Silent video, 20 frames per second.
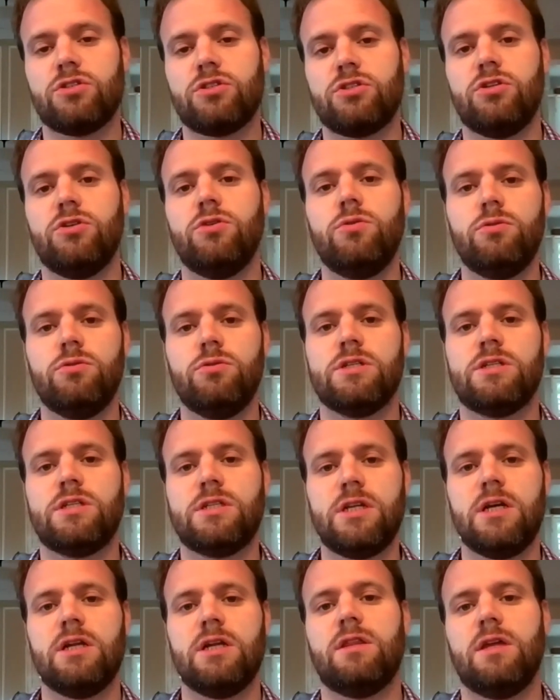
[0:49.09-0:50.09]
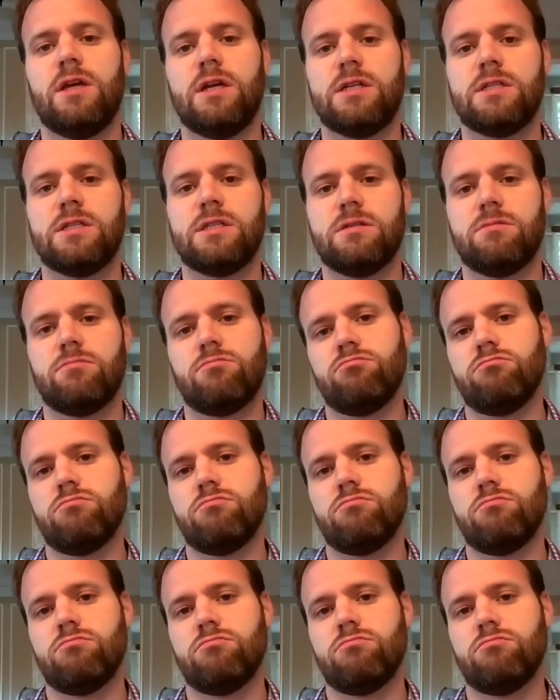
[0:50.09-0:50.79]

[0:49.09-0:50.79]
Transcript: two distinct things that